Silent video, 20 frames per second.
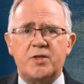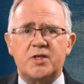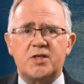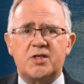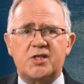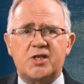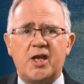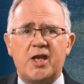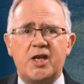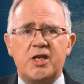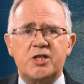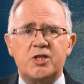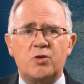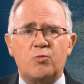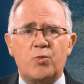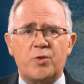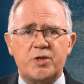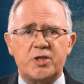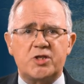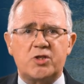that stays
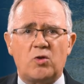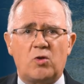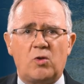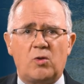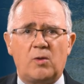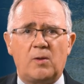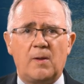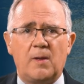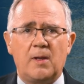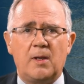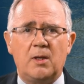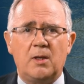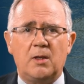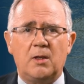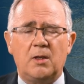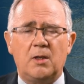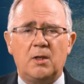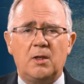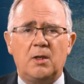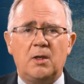with us all,
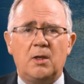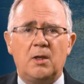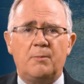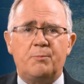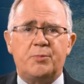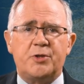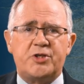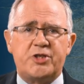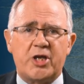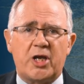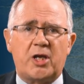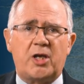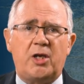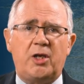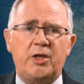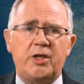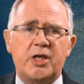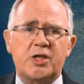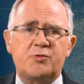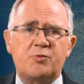
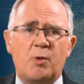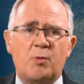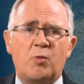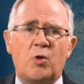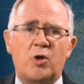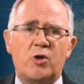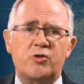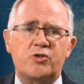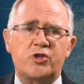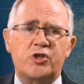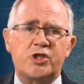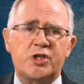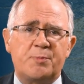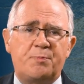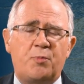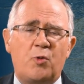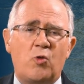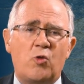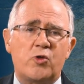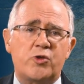particularly as we work to
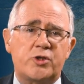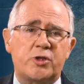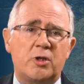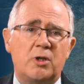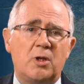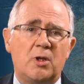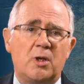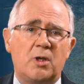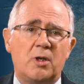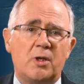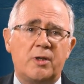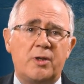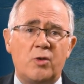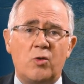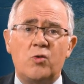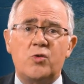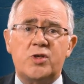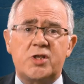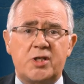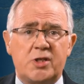support
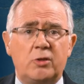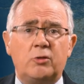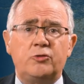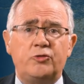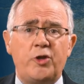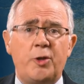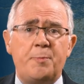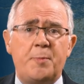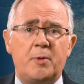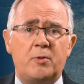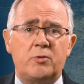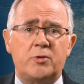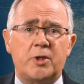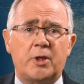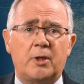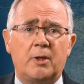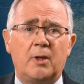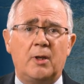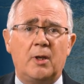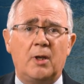those still
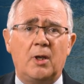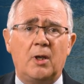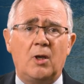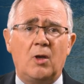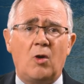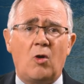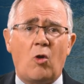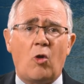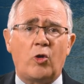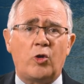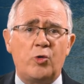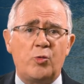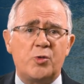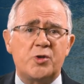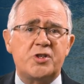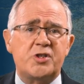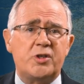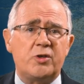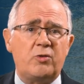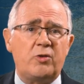rebuilding or who were
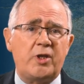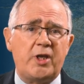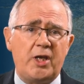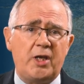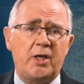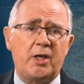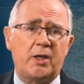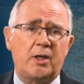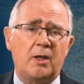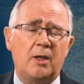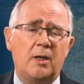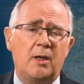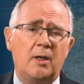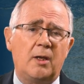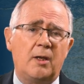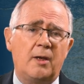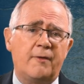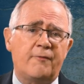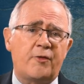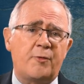still healing
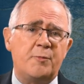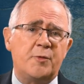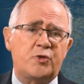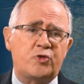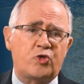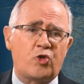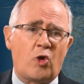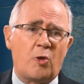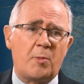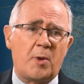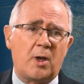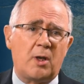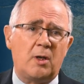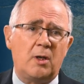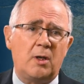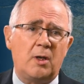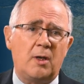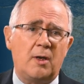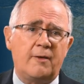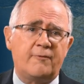from the trauma
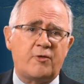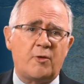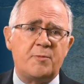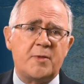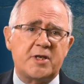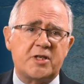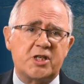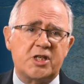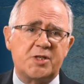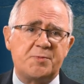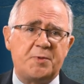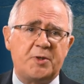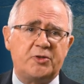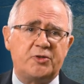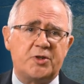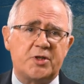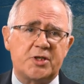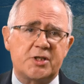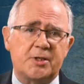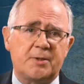from that
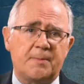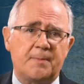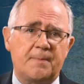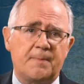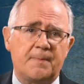experience.